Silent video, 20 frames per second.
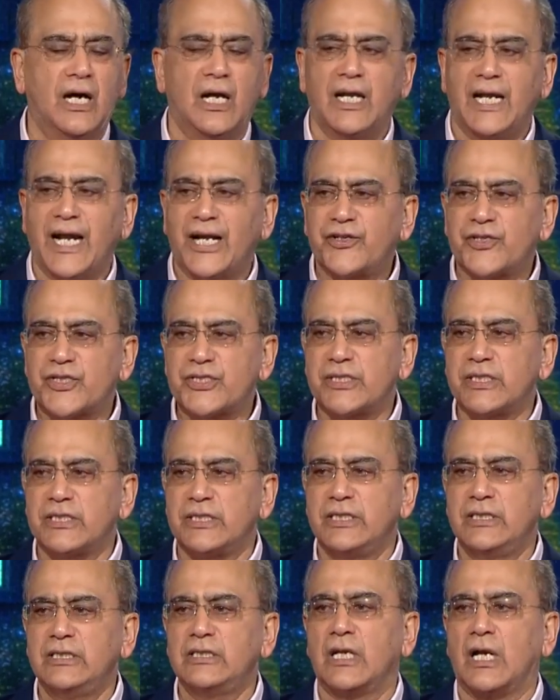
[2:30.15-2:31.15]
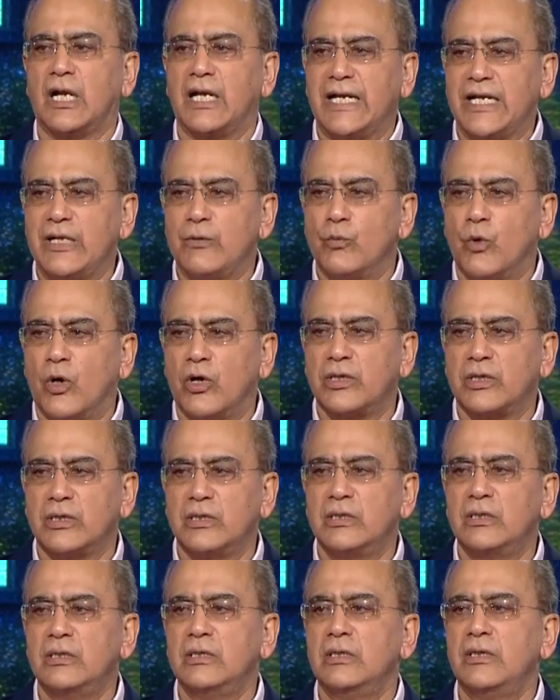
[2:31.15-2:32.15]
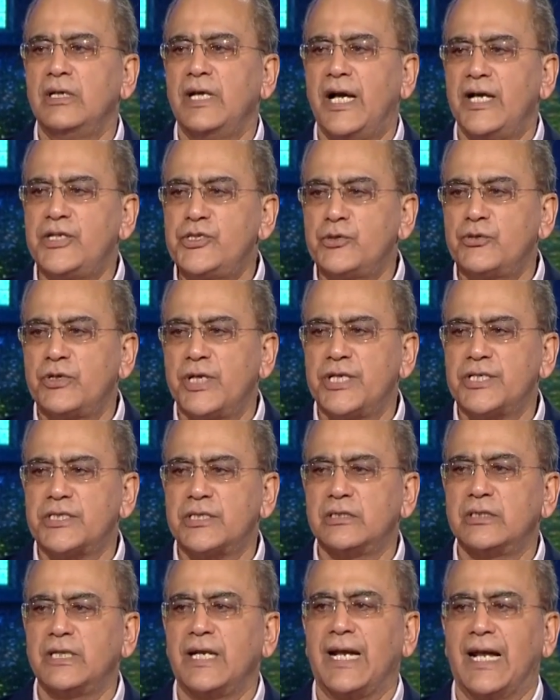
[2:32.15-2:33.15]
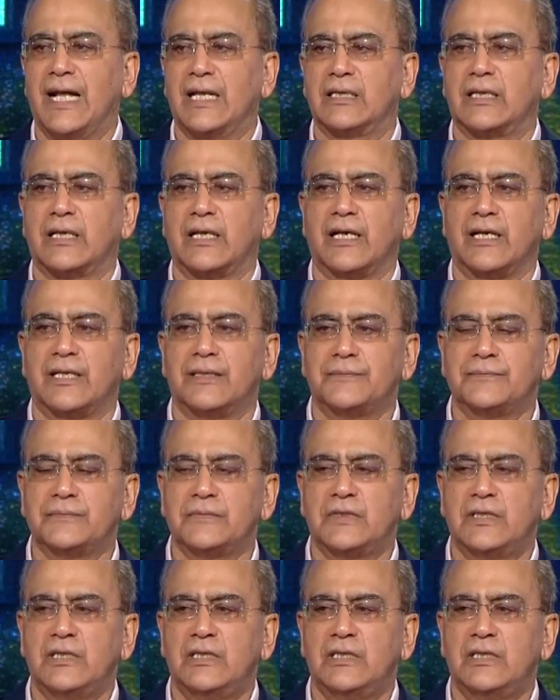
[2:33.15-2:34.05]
electricity, clean water, education, and healthcare.